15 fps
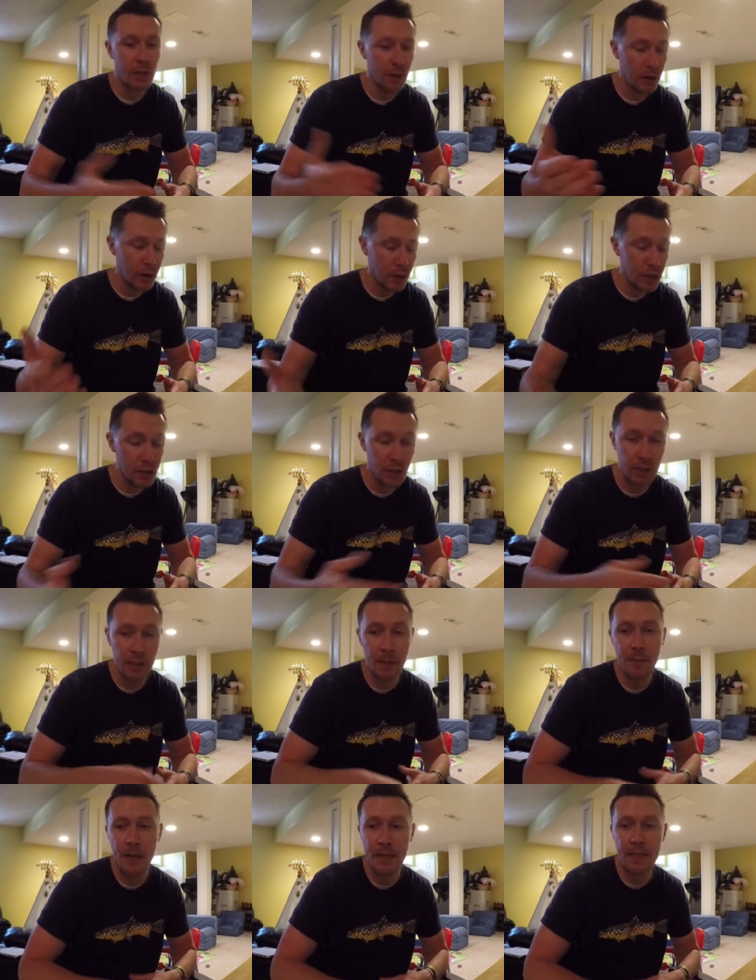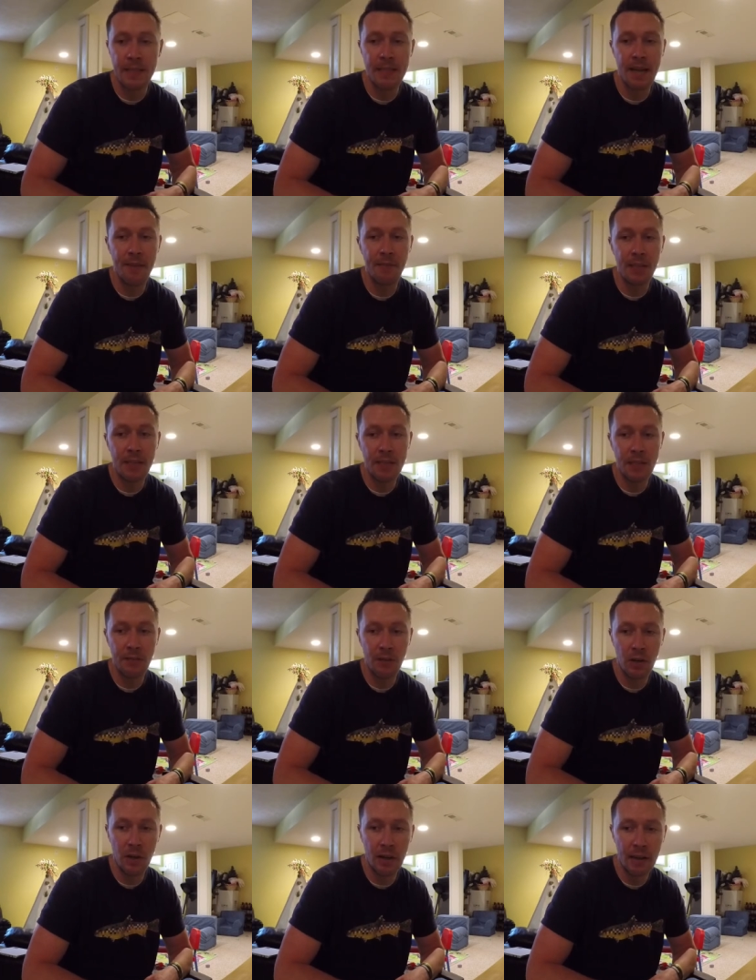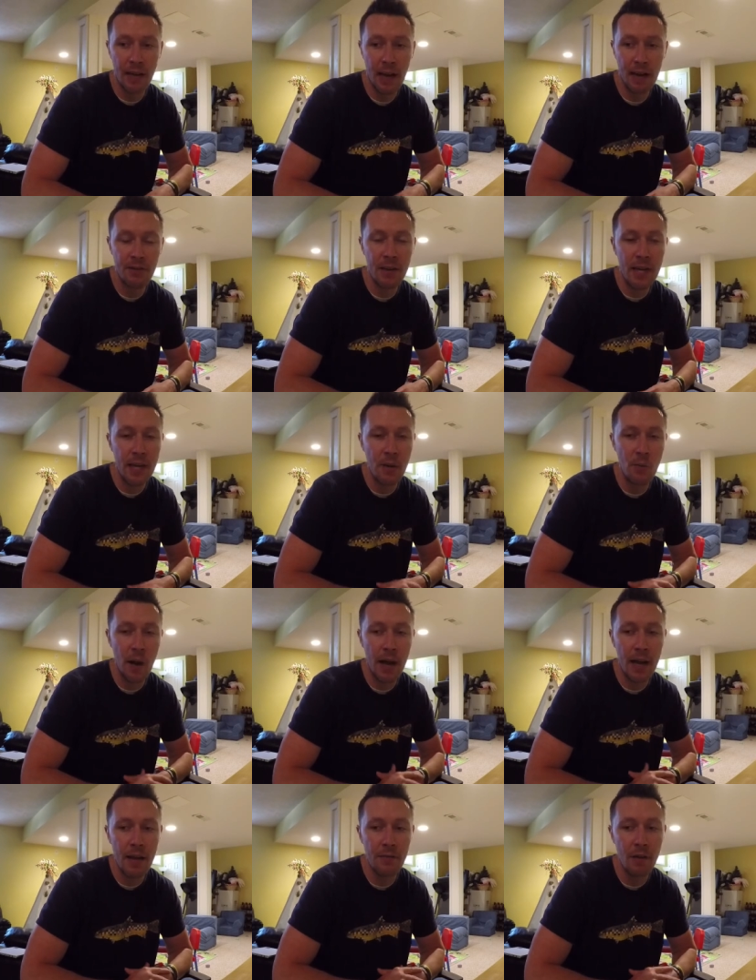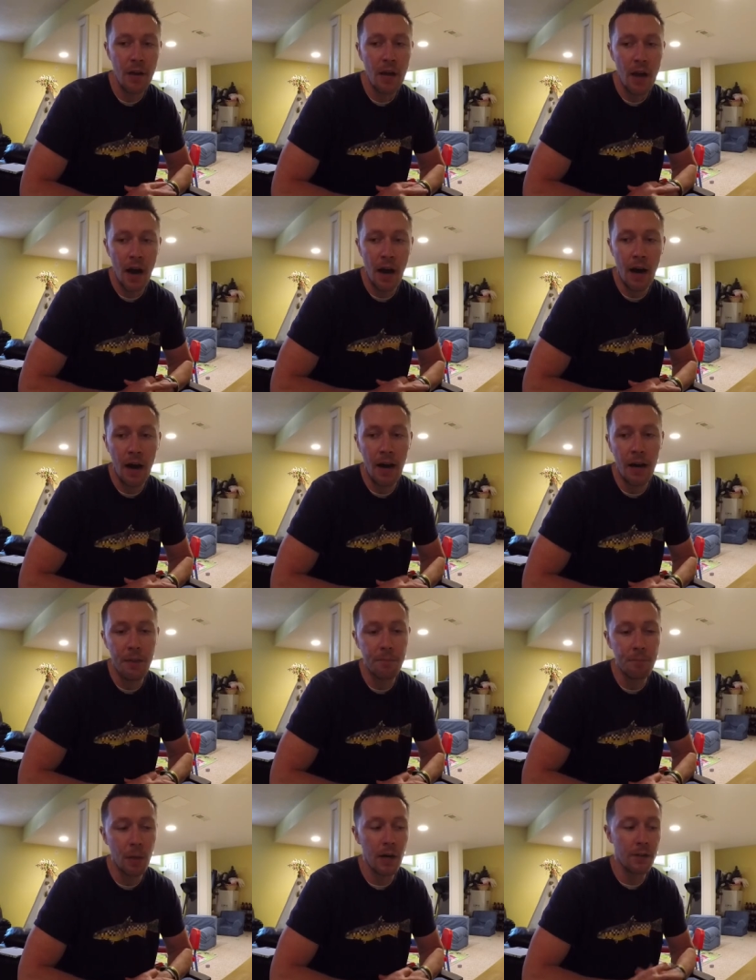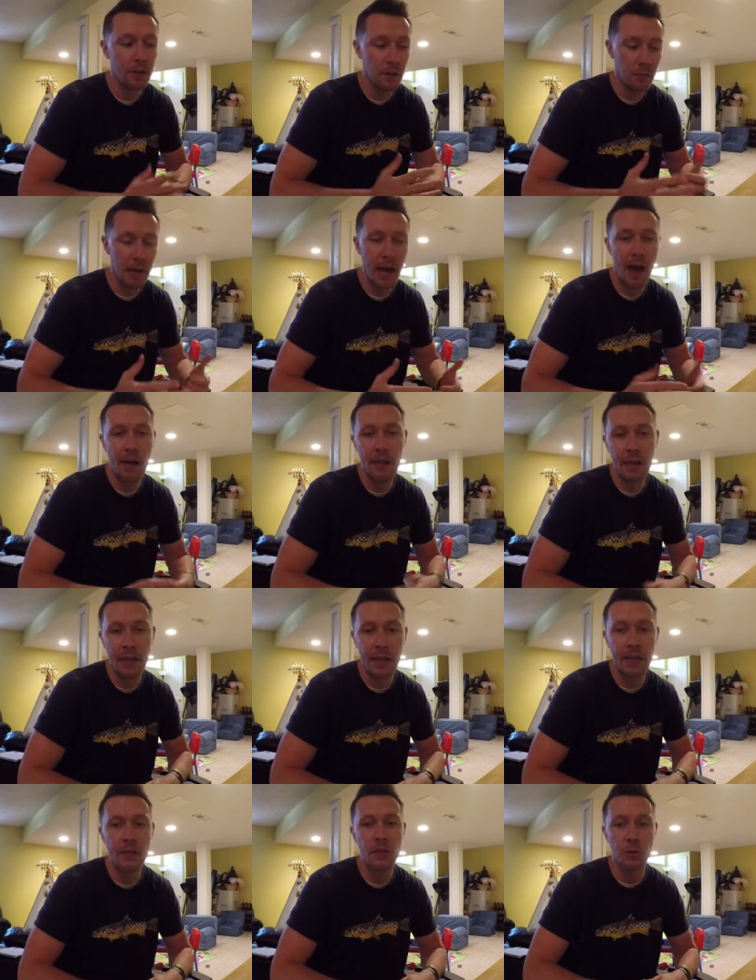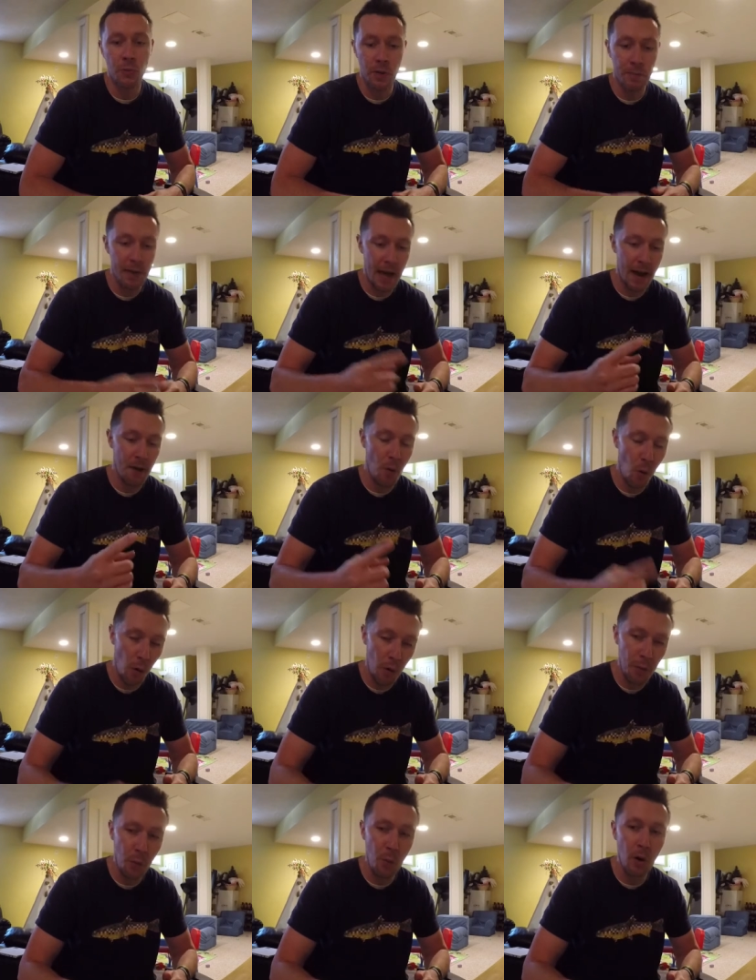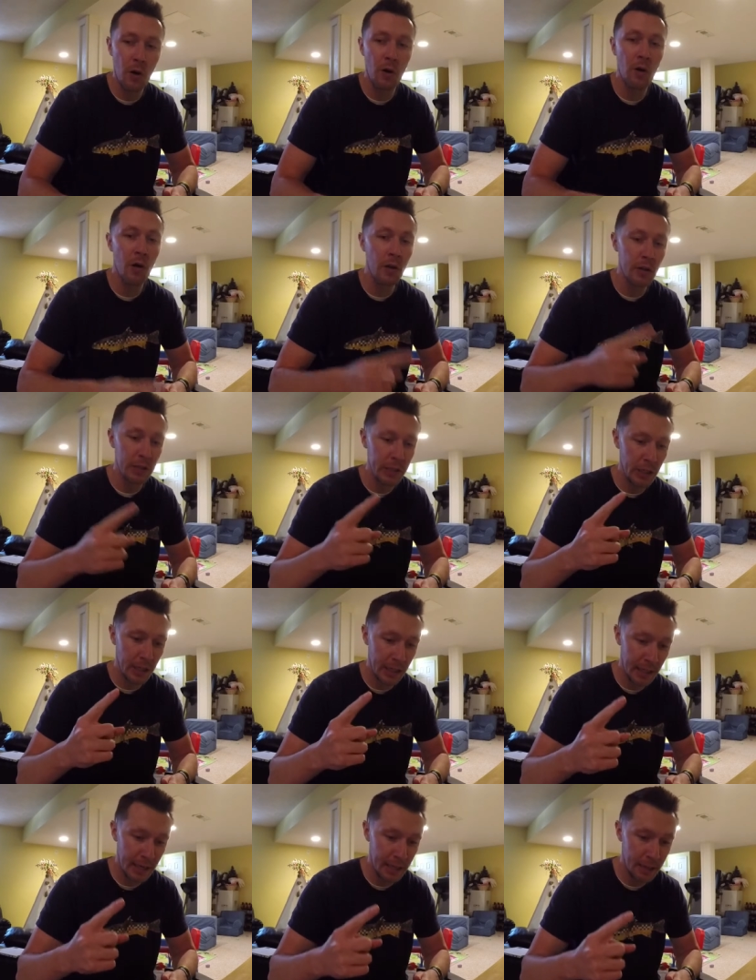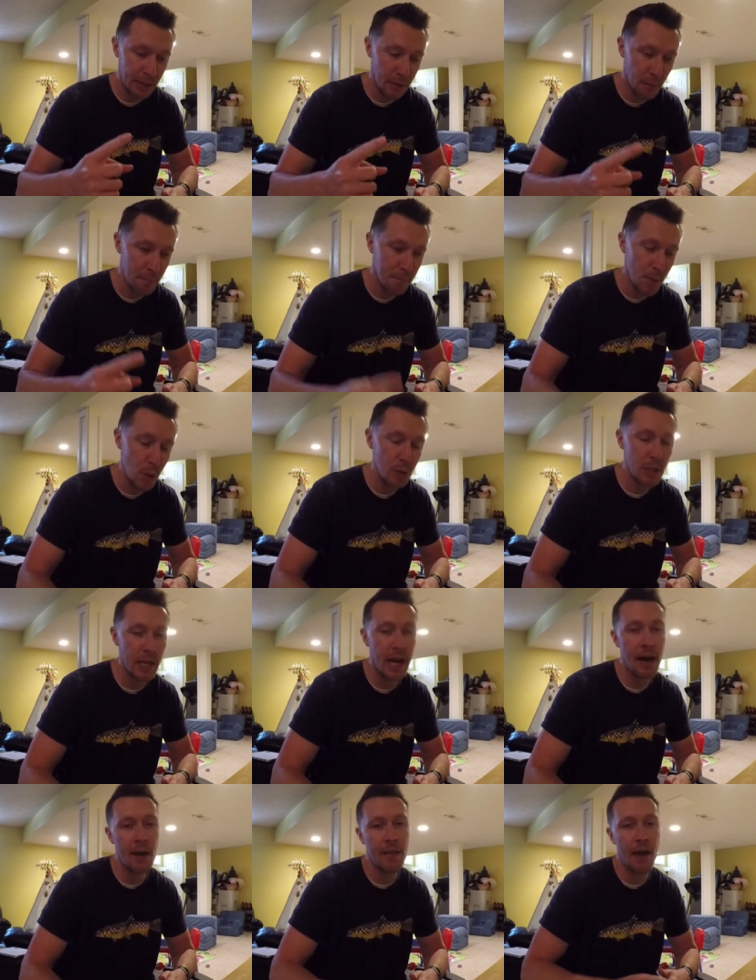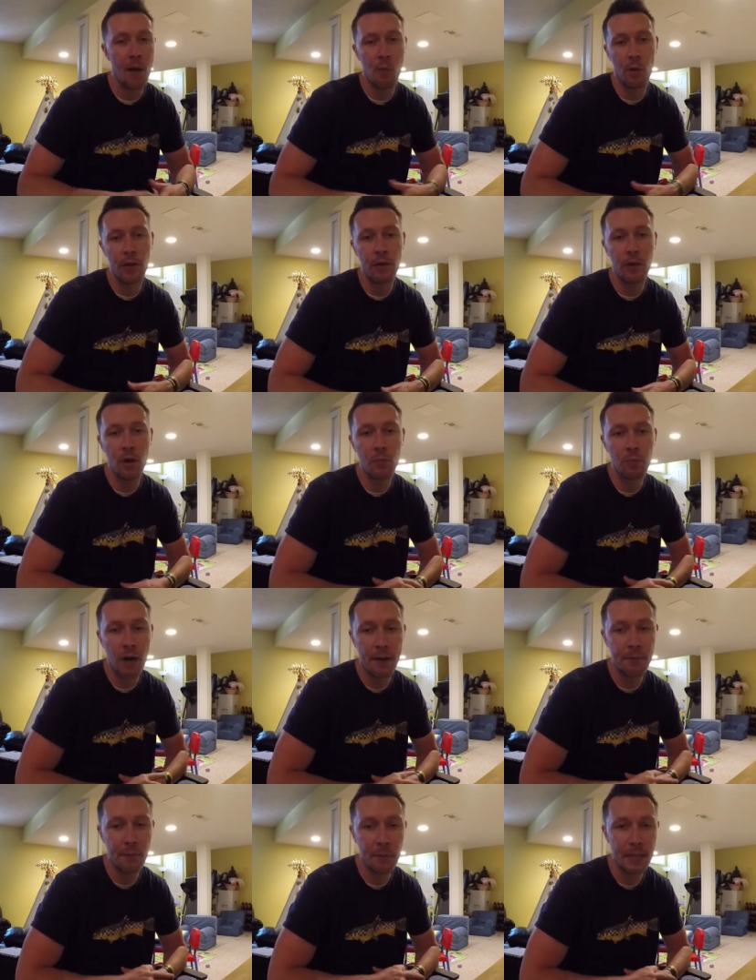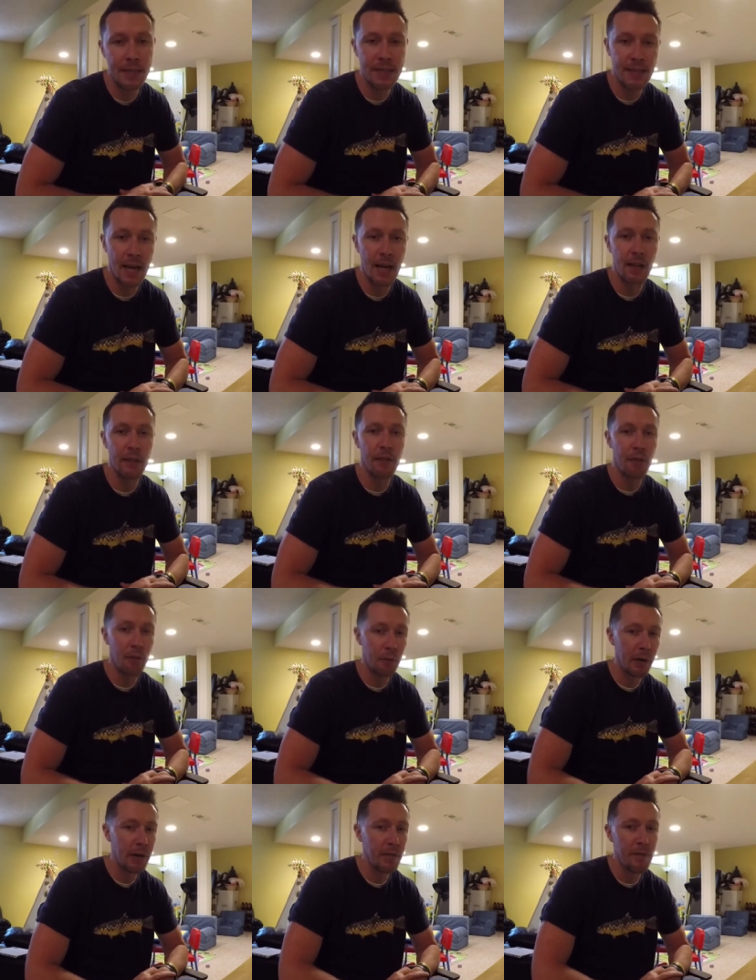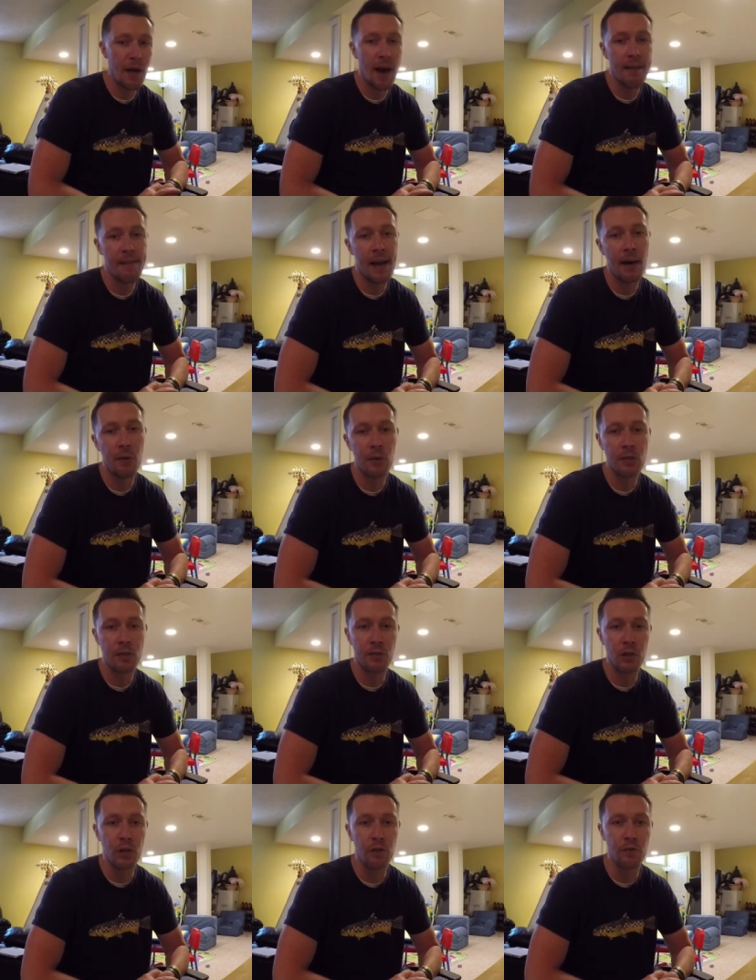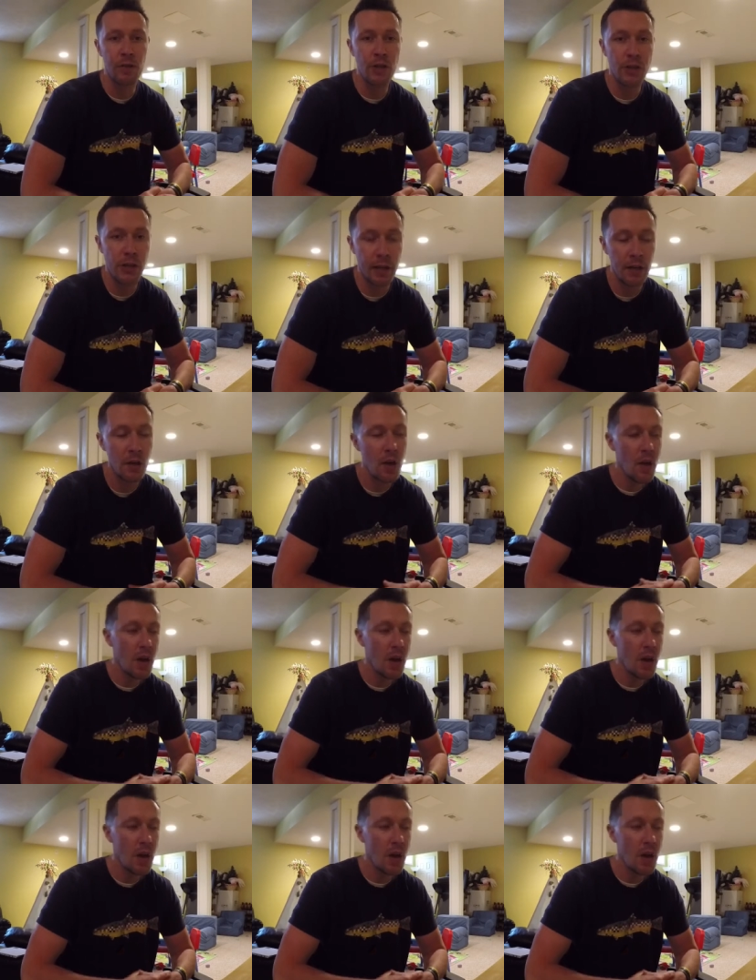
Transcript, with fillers: You know, it could certainly be in the 70s if you're in kind of a heat wave. Um, but the reality is, you want to be out on the water early. You're going to get the most out of that window, probably a solid three to five hours of good fishing.